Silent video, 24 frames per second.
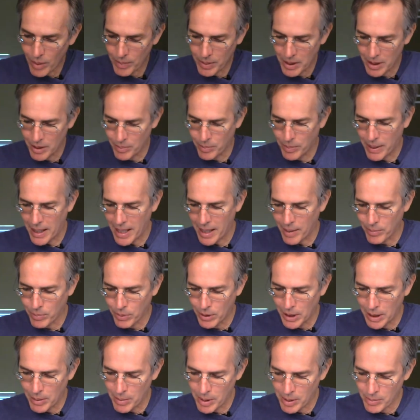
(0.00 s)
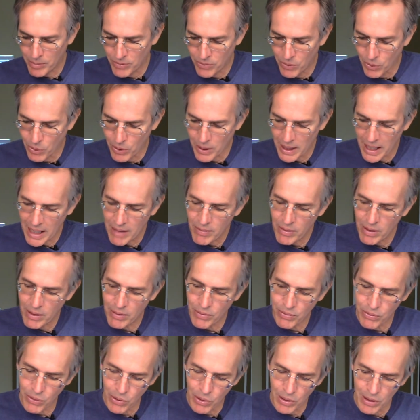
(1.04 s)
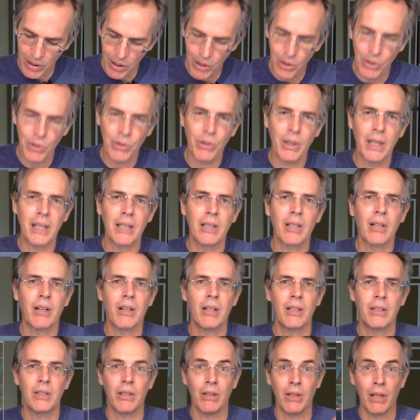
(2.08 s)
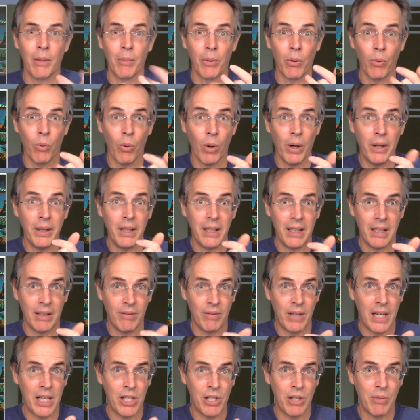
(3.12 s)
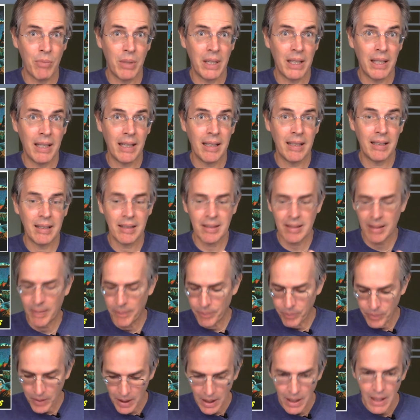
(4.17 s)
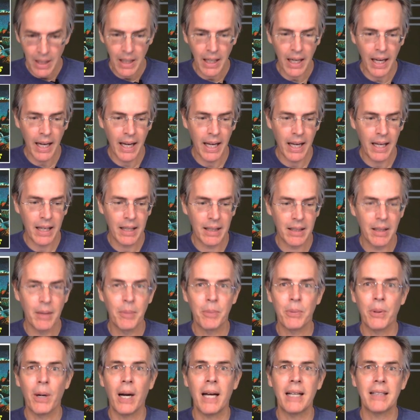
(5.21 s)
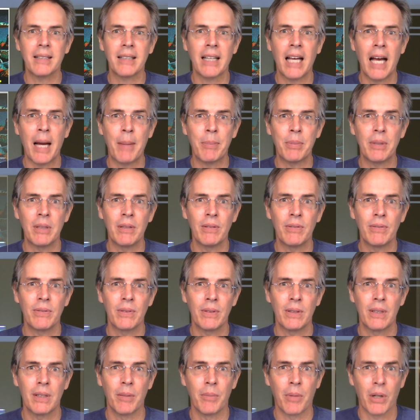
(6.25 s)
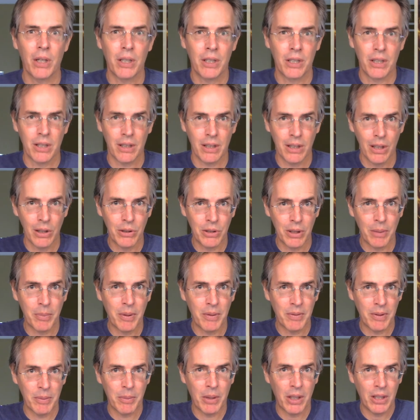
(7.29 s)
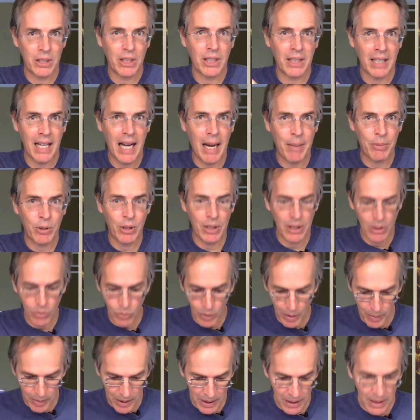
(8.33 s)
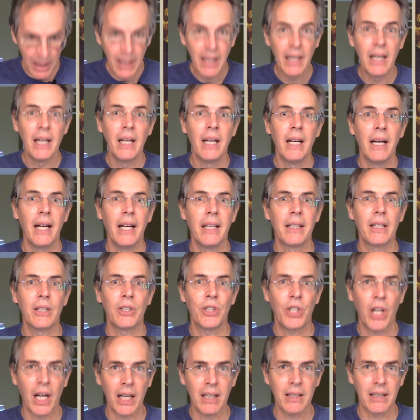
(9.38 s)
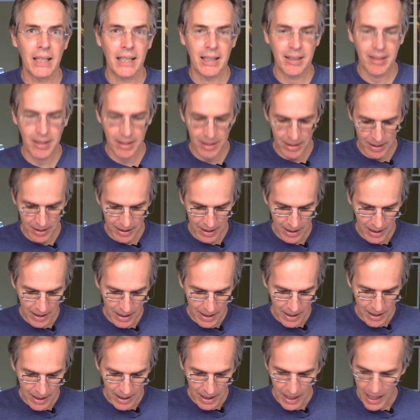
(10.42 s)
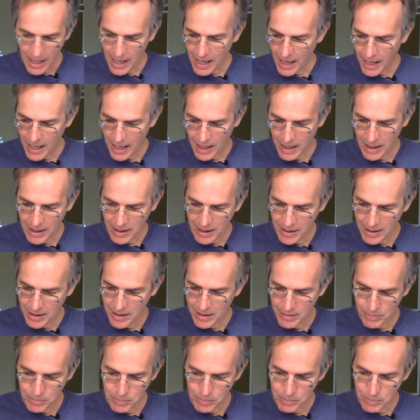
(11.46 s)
going to pay a premium for, even for low grade cards, are number one, The Invasion Begins, and Prize Captive, the Martian close up of the Martian capturing the woman, and the checklist. And the